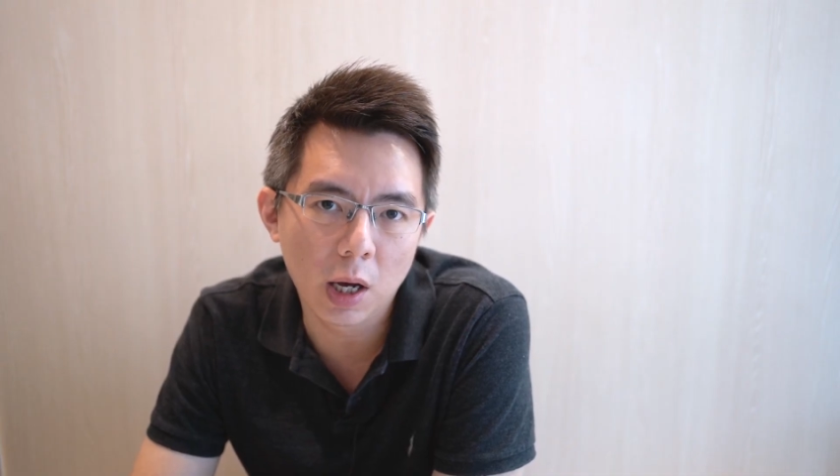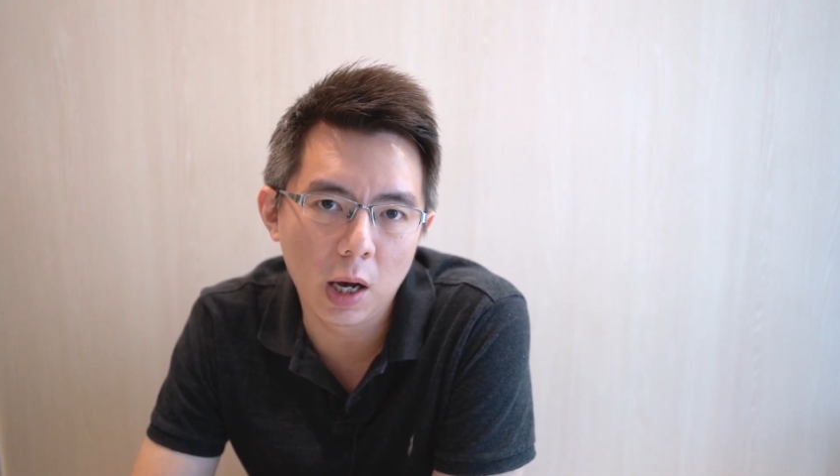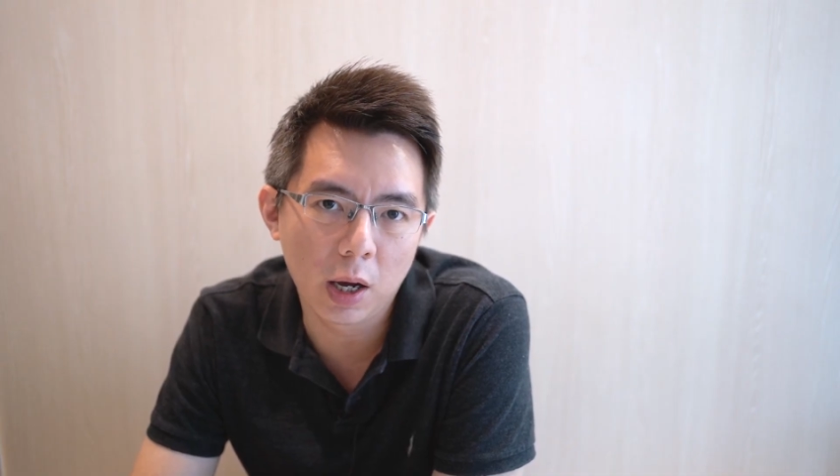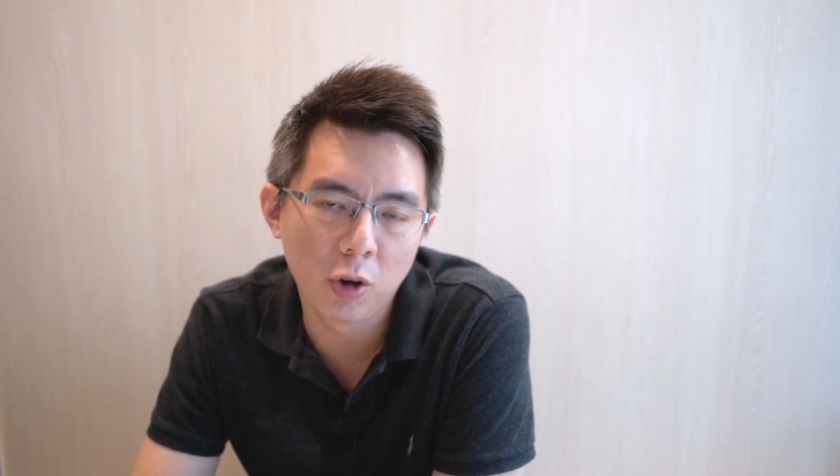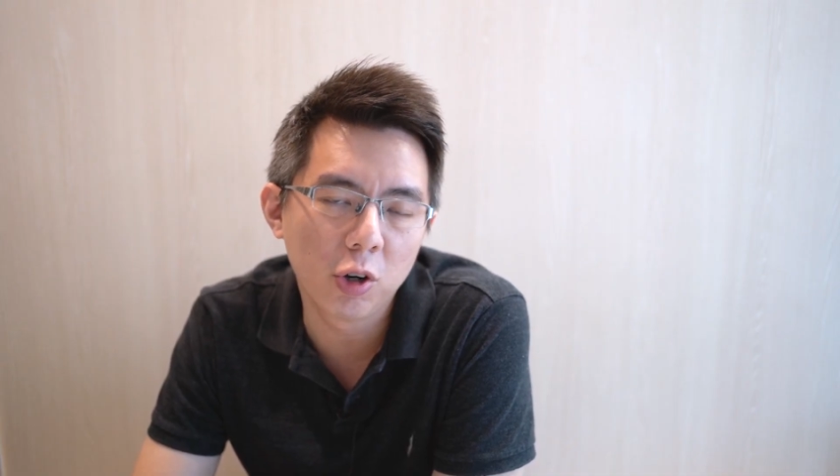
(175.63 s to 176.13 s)

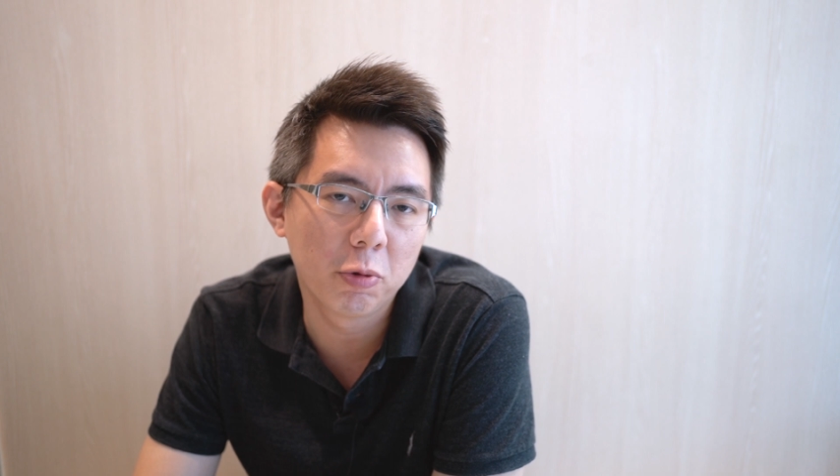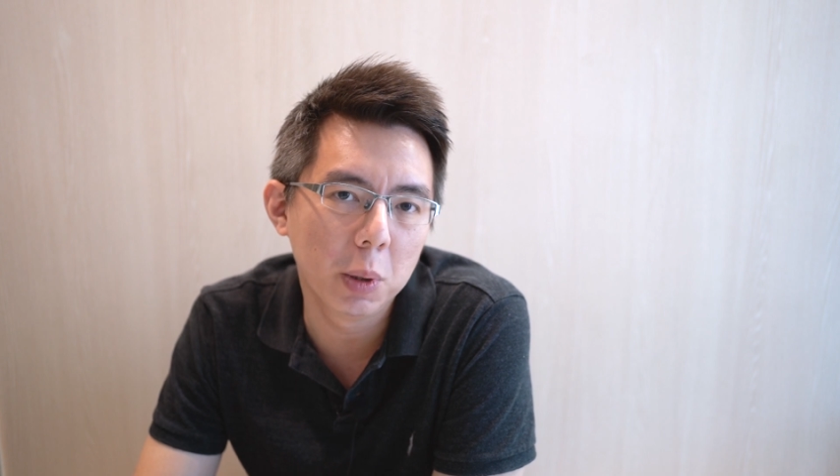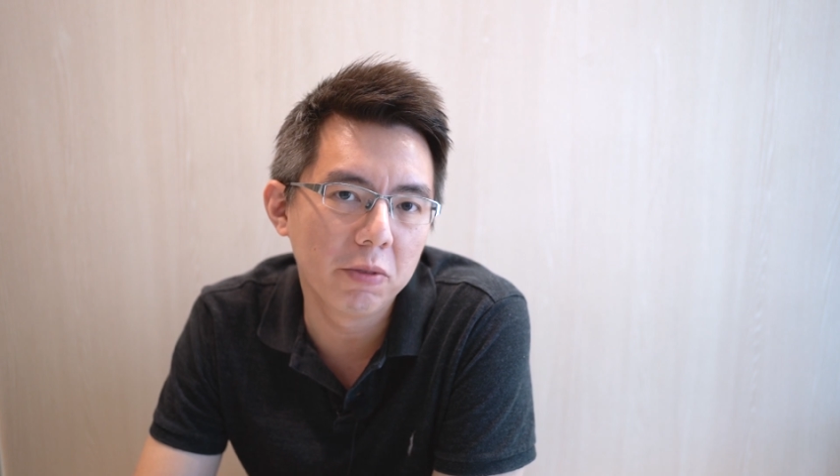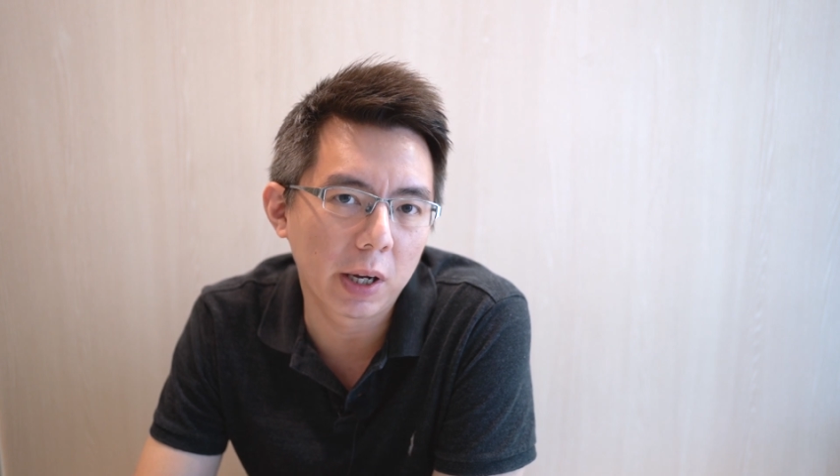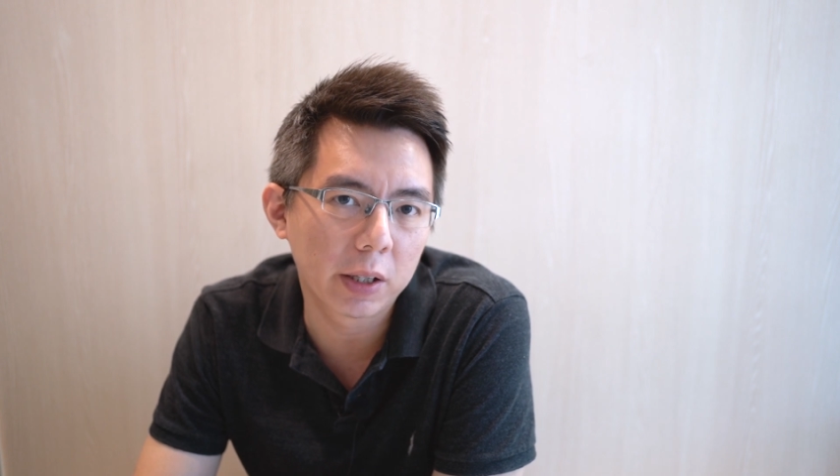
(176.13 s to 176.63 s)
are going to
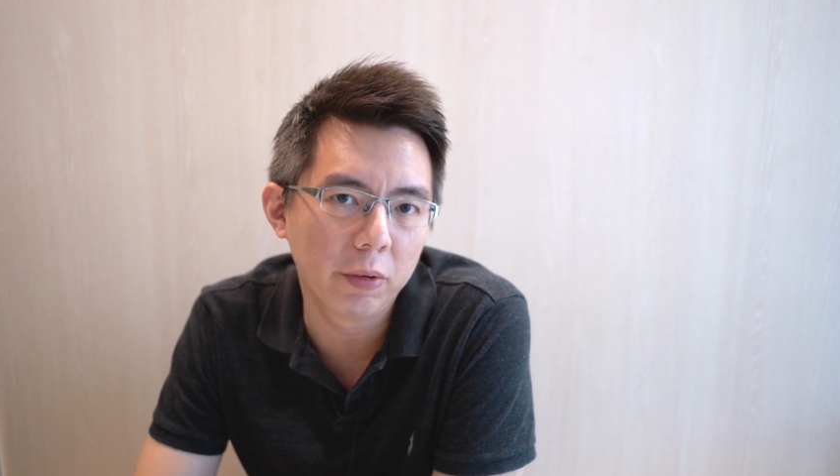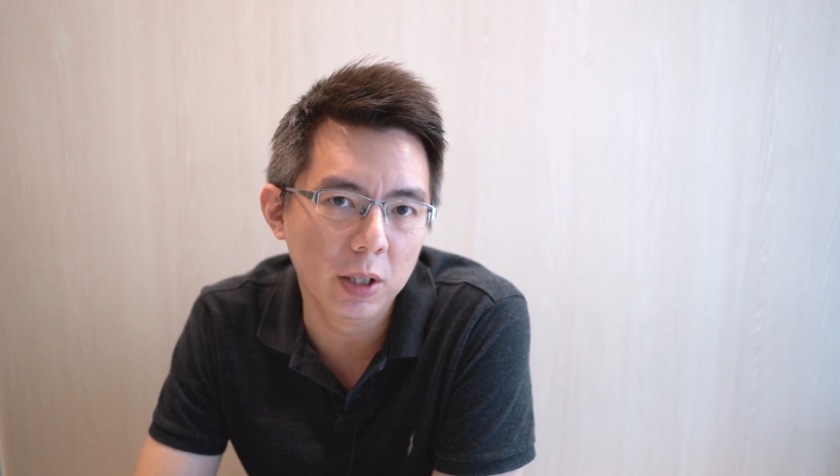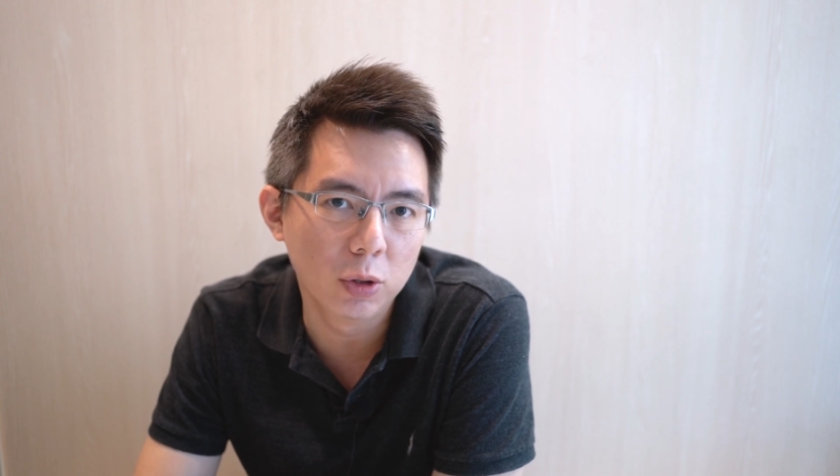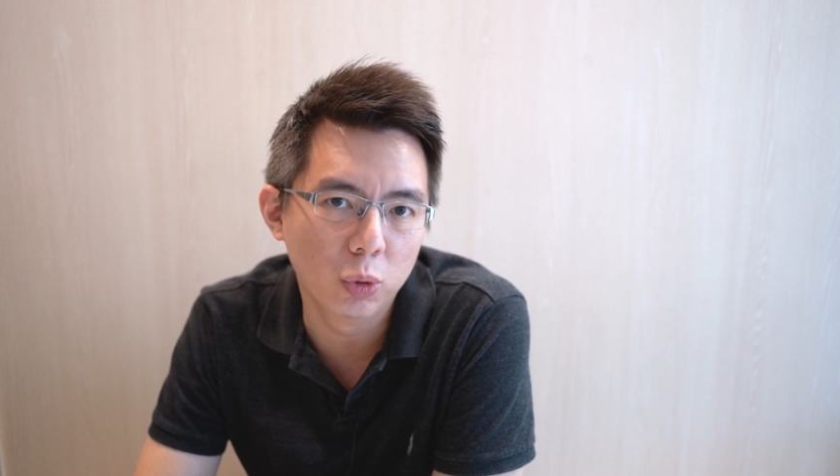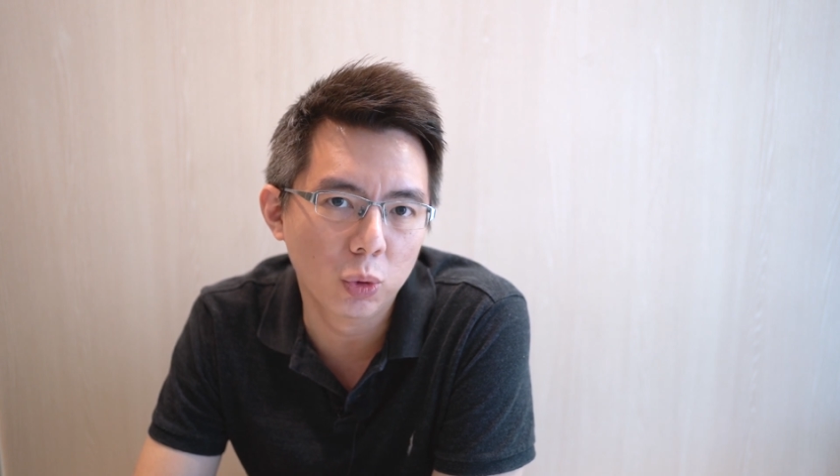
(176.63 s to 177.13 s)
be factored
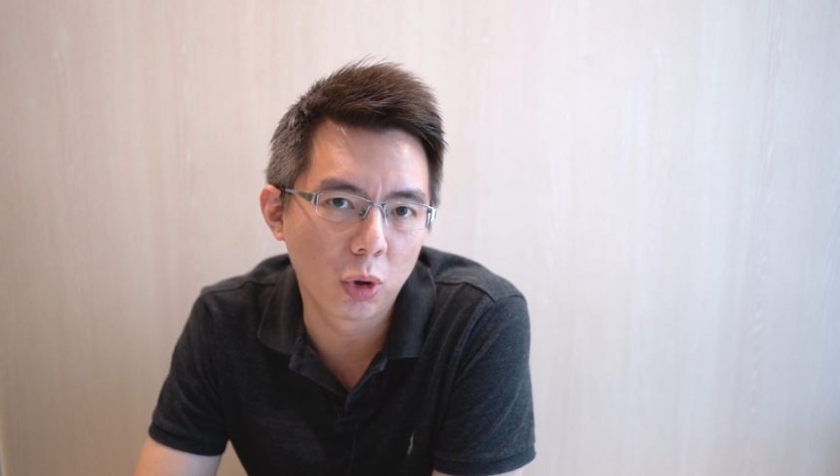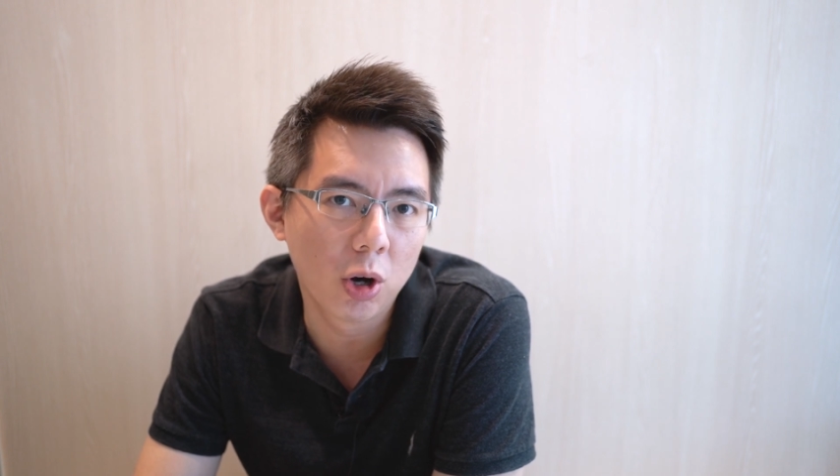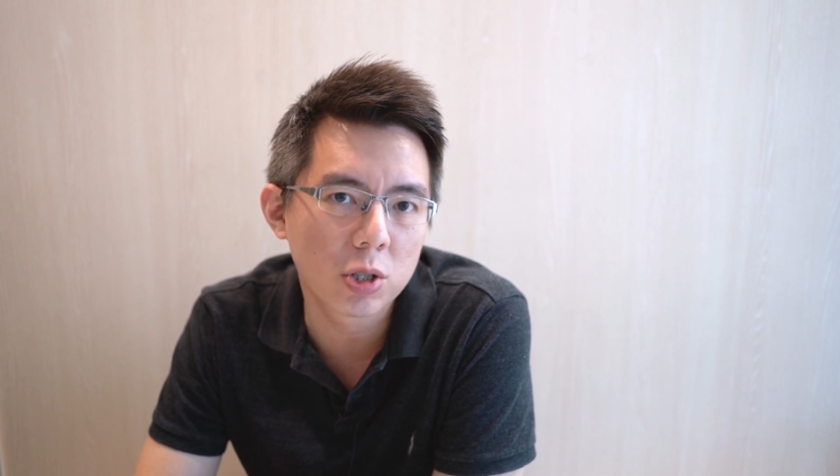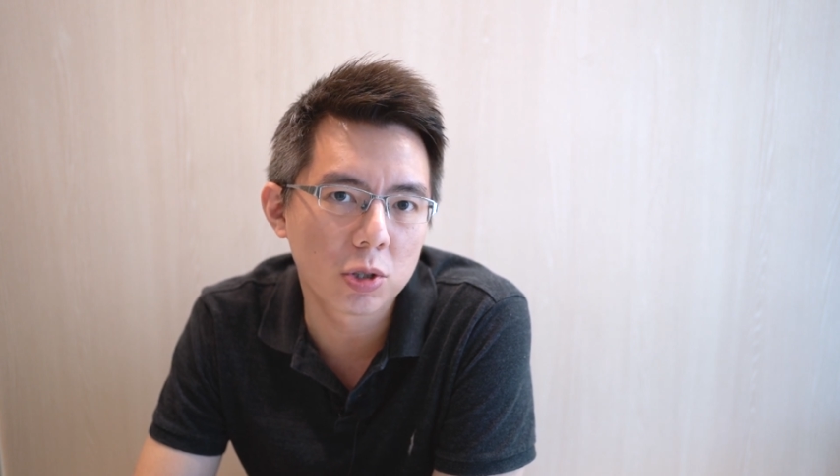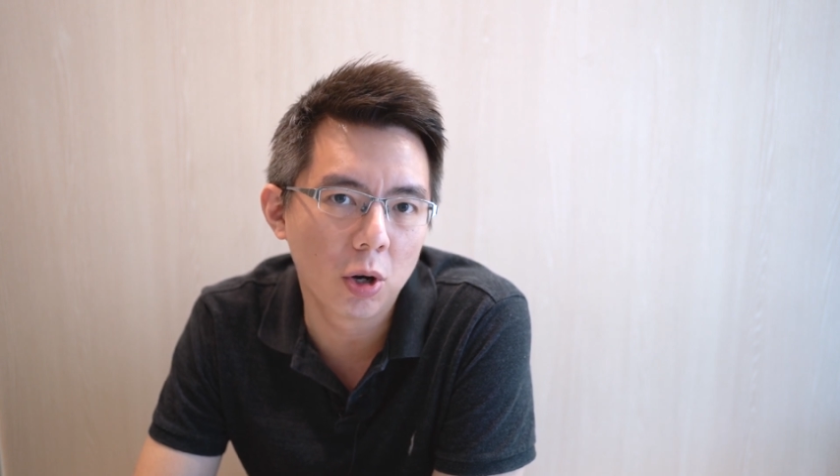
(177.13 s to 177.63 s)
into
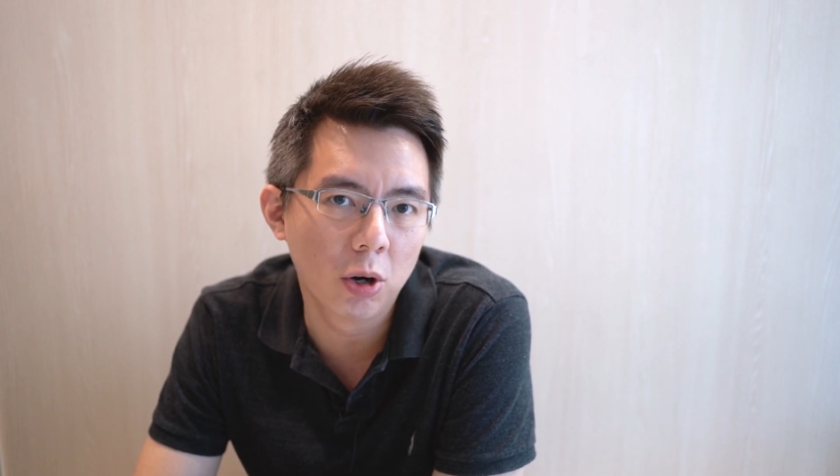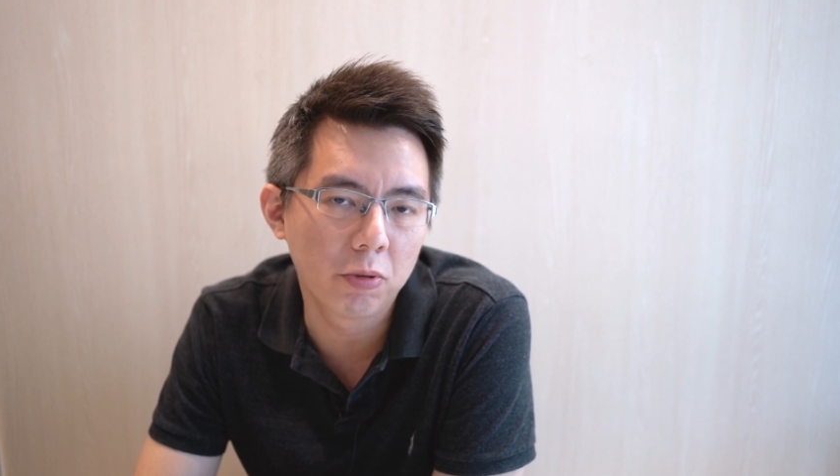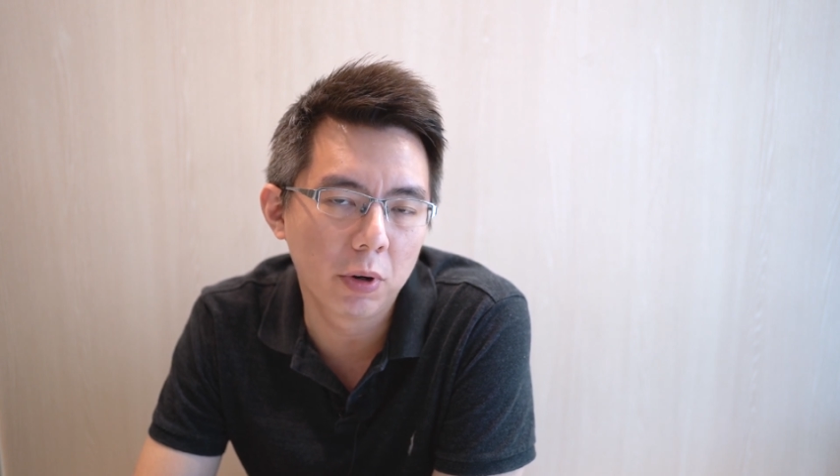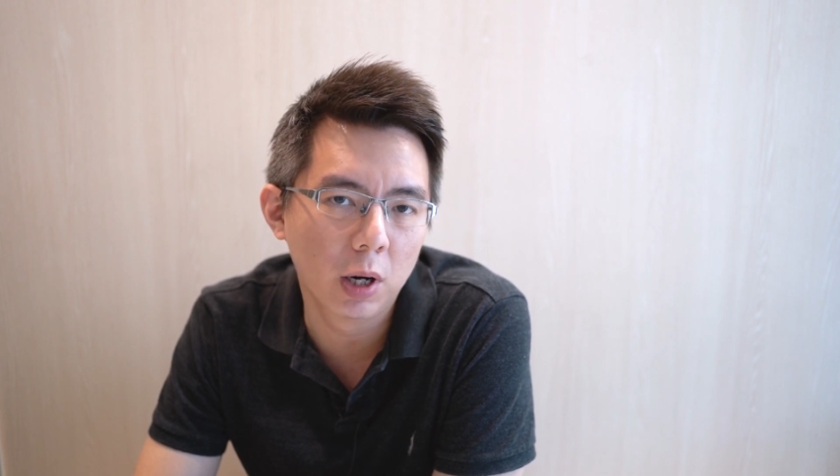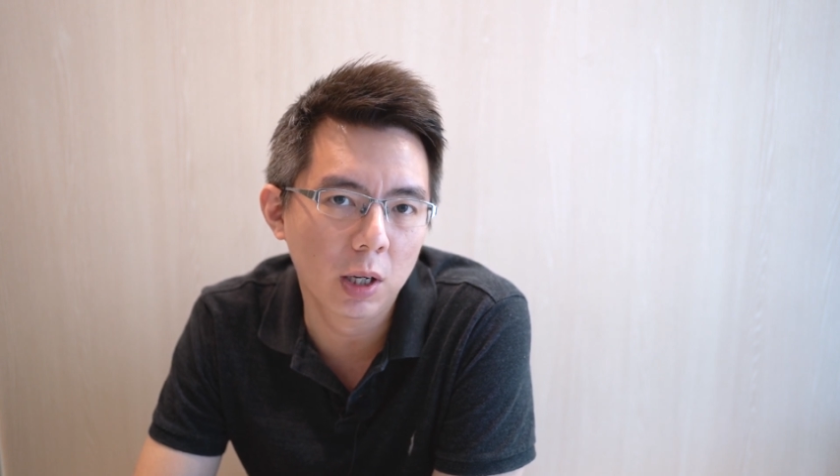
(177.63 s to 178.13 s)
costs of